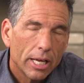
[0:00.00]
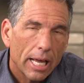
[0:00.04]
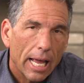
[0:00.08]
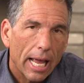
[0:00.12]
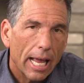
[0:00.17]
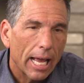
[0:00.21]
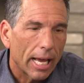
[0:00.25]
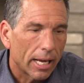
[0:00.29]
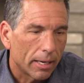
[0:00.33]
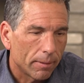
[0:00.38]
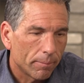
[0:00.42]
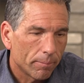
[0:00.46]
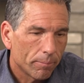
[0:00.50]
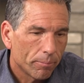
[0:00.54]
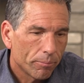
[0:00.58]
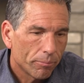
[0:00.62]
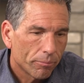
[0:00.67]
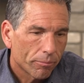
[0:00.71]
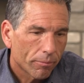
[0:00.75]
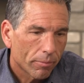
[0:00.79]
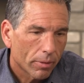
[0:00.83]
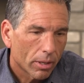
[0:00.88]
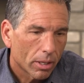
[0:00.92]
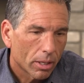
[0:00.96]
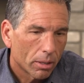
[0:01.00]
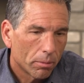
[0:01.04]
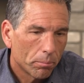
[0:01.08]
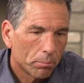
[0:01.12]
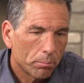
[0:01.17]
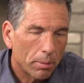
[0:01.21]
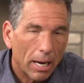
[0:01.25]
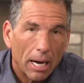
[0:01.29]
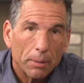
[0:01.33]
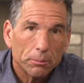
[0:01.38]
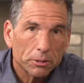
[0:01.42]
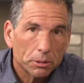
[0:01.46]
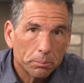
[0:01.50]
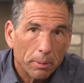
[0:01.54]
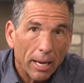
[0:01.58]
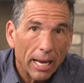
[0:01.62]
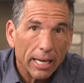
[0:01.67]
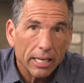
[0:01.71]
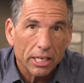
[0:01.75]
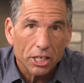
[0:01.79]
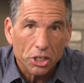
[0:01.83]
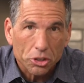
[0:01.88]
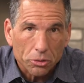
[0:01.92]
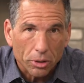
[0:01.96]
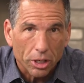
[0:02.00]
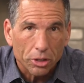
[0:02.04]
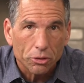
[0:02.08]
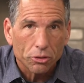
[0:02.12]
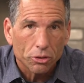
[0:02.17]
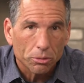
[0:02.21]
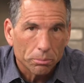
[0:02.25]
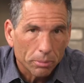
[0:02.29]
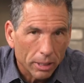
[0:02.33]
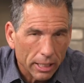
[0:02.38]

And Bob was back in the green room.